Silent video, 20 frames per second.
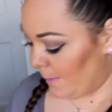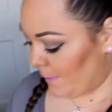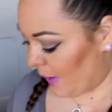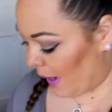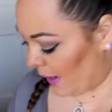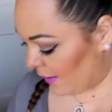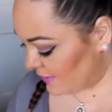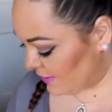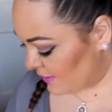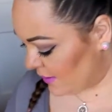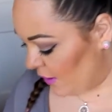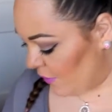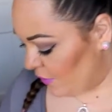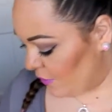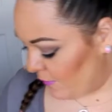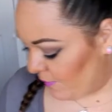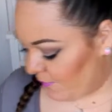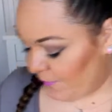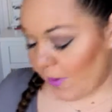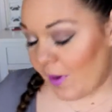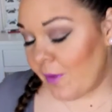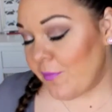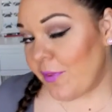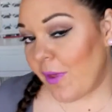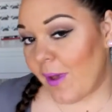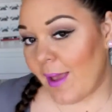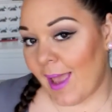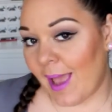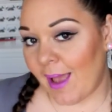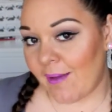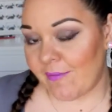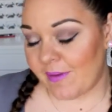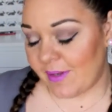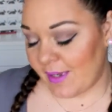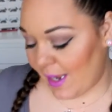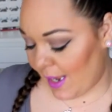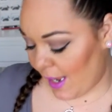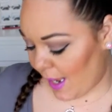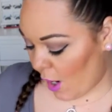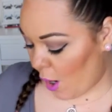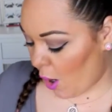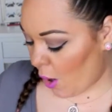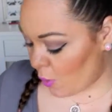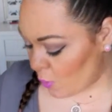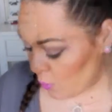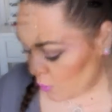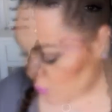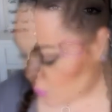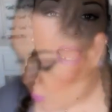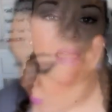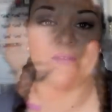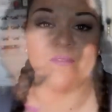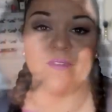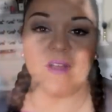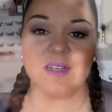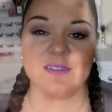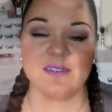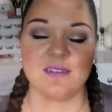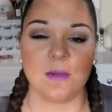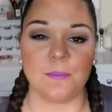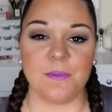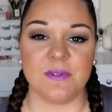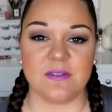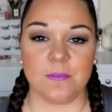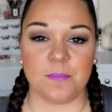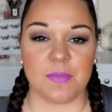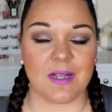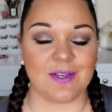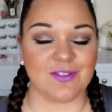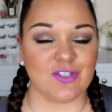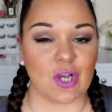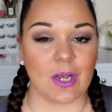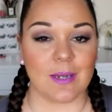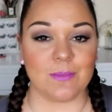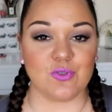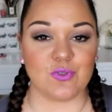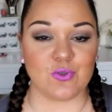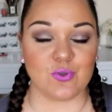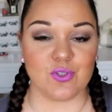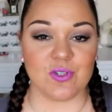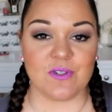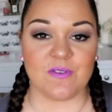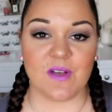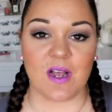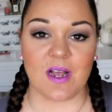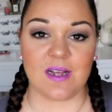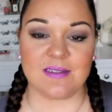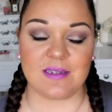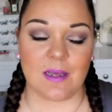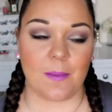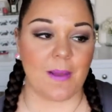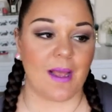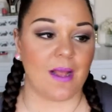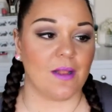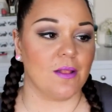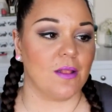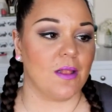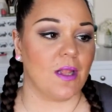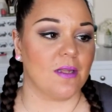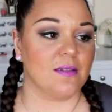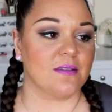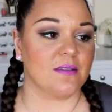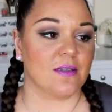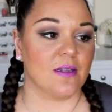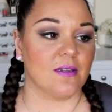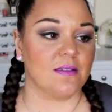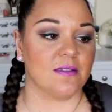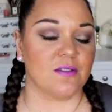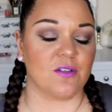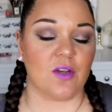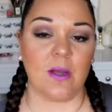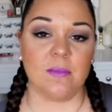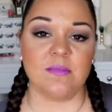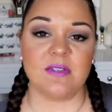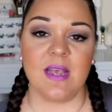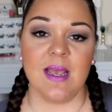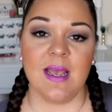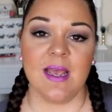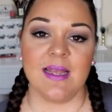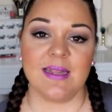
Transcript: But the 5 that I have in here are all goodies. First up is a blush I'm sure you've heard about loads and loads of times.